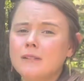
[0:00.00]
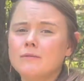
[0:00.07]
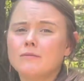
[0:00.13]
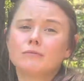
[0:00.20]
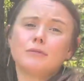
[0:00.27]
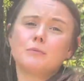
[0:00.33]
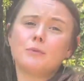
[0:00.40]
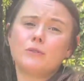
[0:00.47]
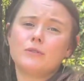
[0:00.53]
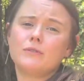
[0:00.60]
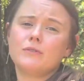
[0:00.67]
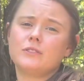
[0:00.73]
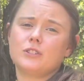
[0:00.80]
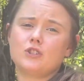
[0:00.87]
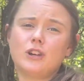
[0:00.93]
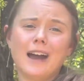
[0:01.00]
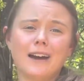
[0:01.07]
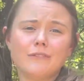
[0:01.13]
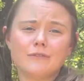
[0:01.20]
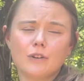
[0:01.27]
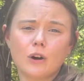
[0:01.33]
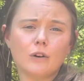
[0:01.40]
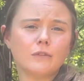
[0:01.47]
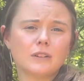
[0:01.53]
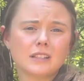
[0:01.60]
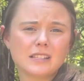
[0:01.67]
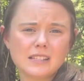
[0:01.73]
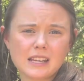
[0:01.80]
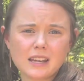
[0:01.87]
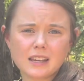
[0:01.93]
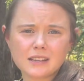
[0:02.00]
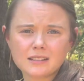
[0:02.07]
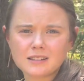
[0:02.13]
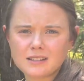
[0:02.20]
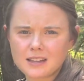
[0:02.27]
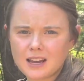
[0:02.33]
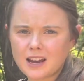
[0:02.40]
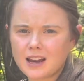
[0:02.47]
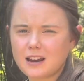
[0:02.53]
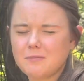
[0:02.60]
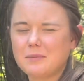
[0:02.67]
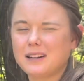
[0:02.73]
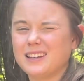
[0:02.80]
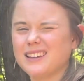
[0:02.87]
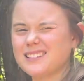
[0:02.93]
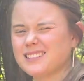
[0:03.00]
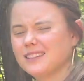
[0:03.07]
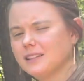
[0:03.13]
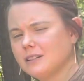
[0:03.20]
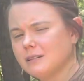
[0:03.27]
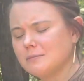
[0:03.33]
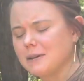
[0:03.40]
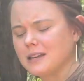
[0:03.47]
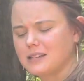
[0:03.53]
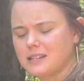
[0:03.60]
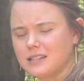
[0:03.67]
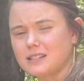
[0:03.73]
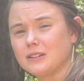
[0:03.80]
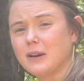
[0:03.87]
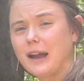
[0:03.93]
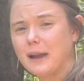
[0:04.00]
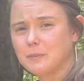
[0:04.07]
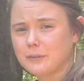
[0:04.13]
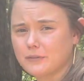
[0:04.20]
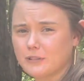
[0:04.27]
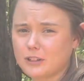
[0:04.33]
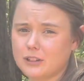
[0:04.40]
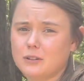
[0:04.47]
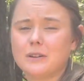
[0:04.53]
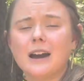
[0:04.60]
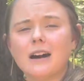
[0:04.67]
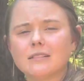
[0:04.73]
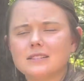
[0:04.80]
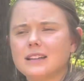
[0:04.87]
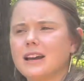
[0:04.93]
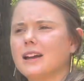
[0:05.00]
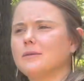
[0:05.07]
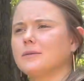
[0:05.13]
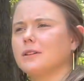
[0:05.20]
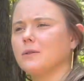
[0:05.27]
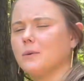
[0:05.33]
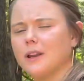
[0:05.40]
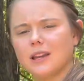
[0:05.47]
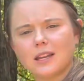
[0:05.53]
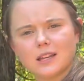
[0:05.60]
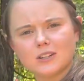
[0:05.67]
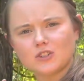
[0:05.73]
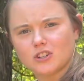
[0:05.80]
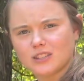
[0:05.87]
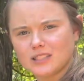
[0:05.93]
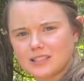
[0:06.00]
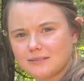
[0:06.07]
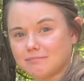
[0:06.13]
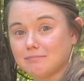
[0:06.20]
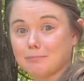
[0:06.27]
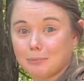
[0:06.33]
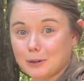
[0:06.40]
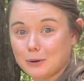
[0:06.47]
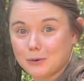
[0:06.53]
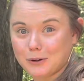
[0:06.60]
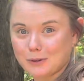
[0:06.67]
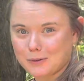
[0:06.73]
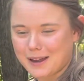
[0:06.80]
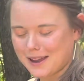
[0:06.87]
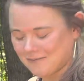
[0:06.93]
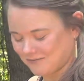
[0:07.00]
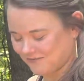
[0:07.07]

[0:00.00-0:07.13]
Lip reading: remove the chaff over the sink inside, but it gets a little messy, so I prefer to do it outside where the wind can just blow it away.